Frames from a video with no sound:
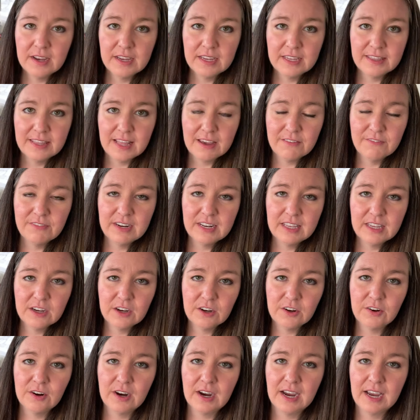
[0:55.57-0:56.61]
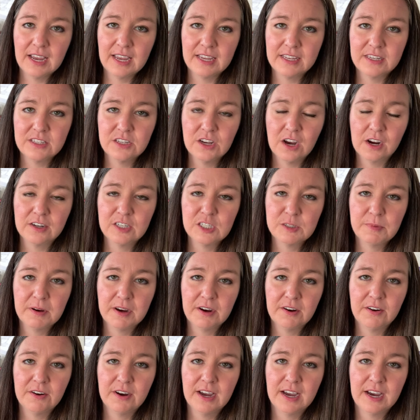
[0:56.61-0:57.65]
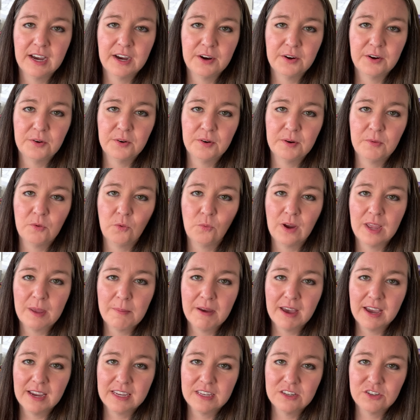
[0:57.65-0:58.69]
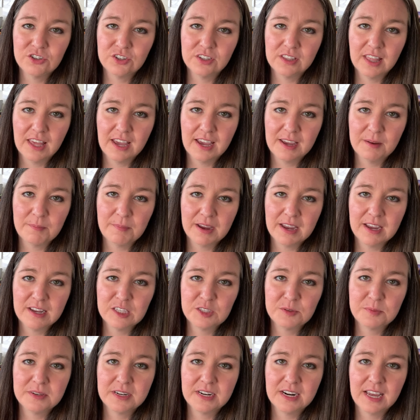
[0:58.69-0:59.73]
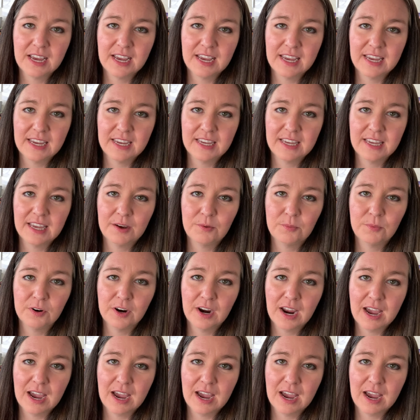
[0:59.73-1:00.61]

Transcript: in that video, I had talked about how way back in July, my husband and I were